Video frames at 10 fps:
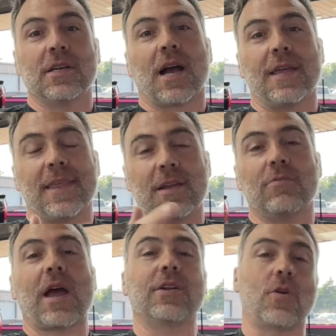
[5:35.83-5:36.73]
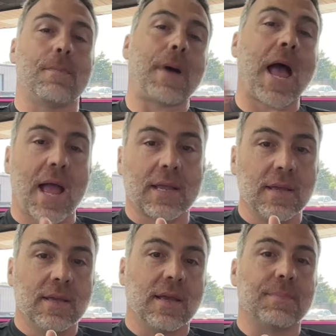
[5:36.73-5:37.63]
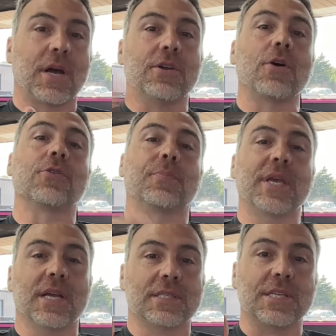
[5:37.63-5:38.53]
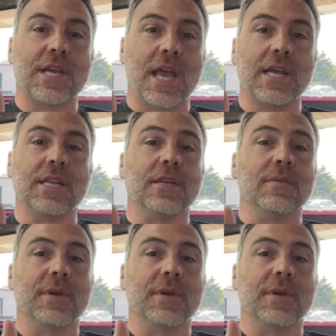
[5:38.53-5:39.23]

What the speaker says: I then had to go back and buy another PXE 80